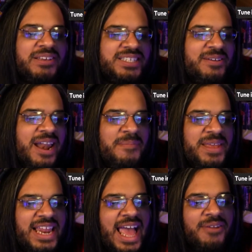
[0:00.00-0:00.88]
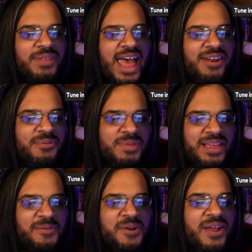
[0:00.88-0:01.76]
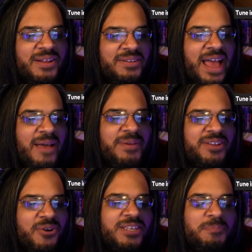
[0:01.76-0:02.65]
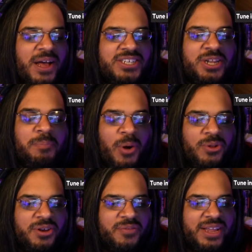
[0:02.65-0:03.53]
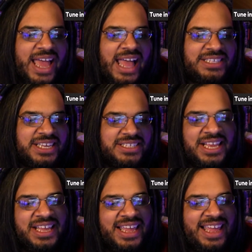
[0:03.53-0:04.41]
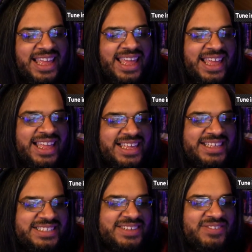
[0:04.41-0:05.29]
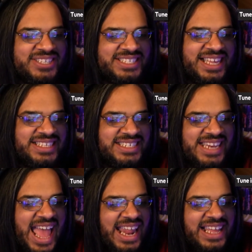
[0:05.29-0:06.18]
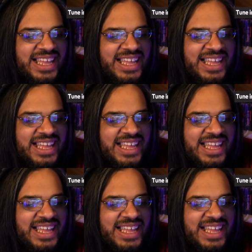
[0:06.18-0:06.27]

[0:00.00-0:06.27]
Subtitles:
But you see what I mean? Like I don't think. Chris punched a boulder, for God's sake. Yeah. Someone says in chat.